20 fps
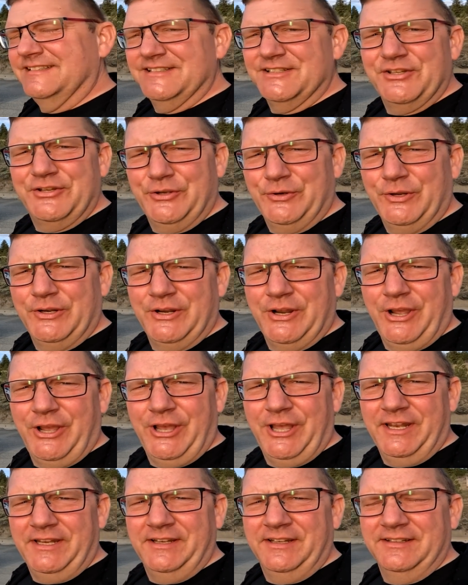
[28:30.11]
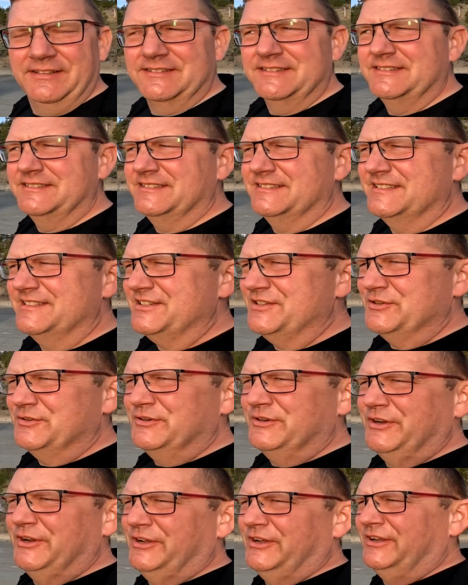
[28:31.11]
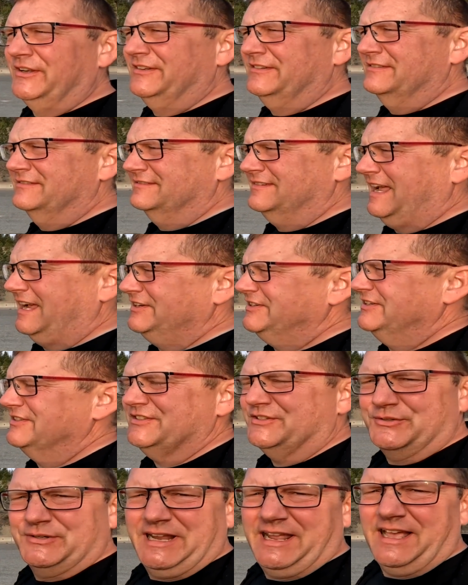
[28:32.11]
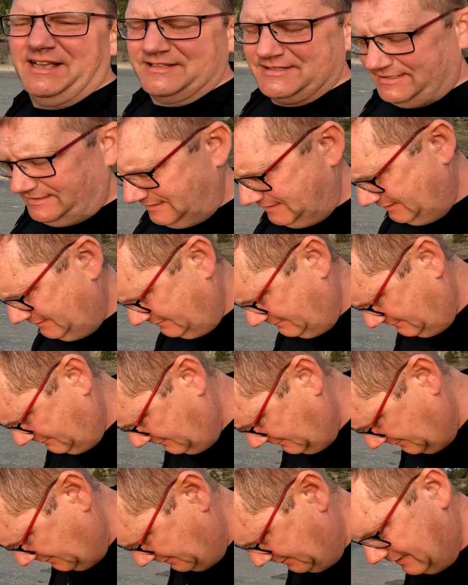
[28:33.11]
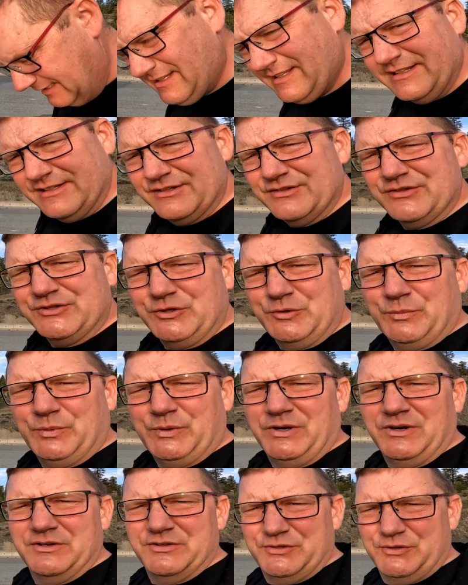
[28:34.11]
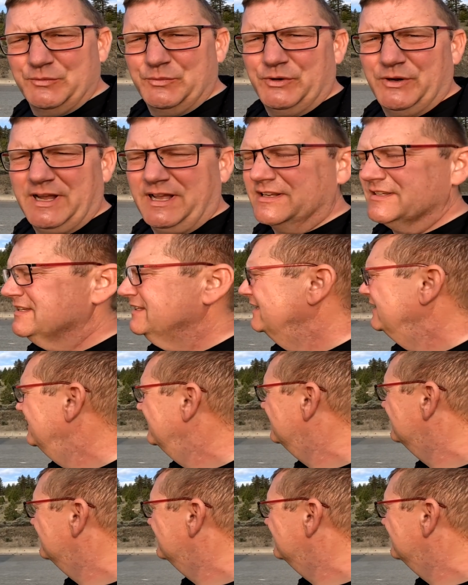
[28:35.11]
it's doing good. It's doing good. Actually, it's doing excellent. Super, super excellent.